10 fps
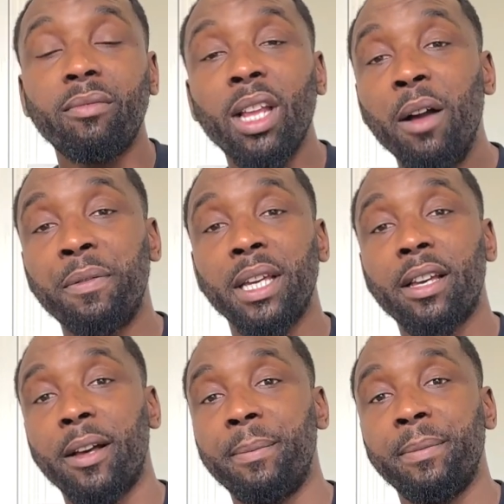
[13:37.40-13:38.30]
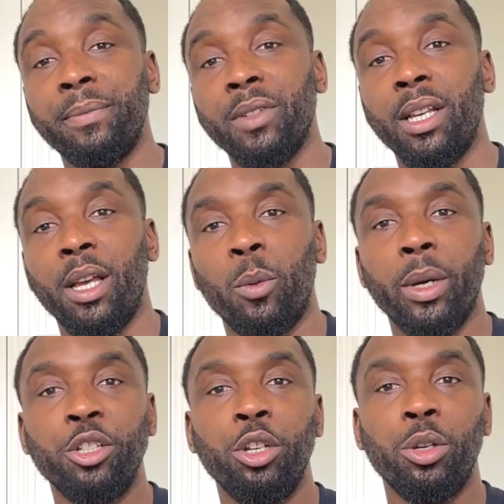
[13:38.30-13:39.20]
I think when
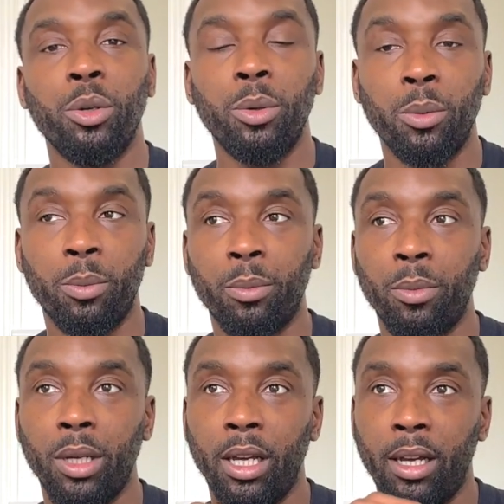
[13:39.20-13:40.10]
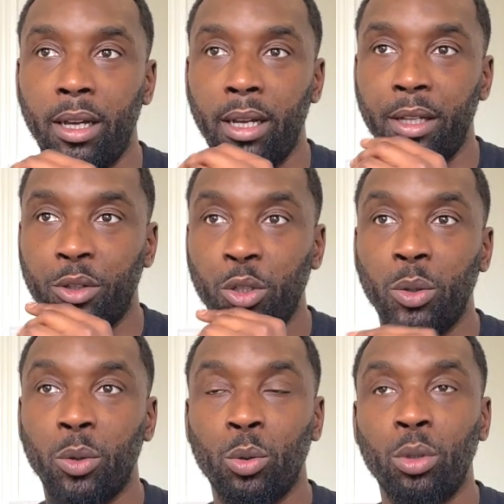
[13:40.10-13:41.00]
you do
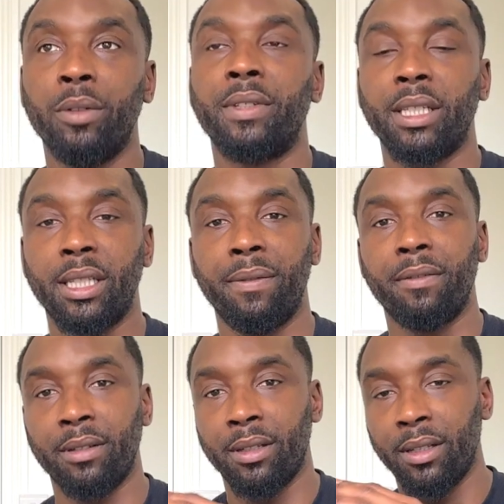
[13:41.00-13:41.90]
all of the different